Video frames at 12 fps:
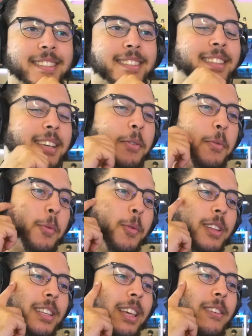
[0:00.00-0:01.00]
Yeah,
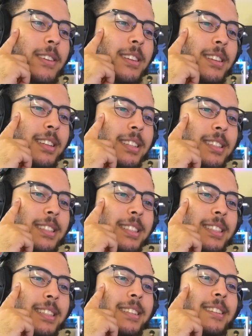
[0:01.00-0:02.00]
we'll give us.
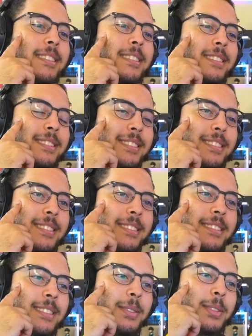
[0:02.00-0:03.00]
I
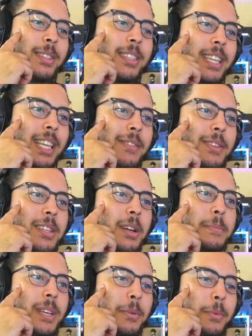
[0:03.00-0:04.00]
was gonna say, give us an
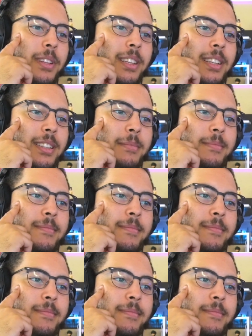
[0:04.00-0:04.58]
update with them.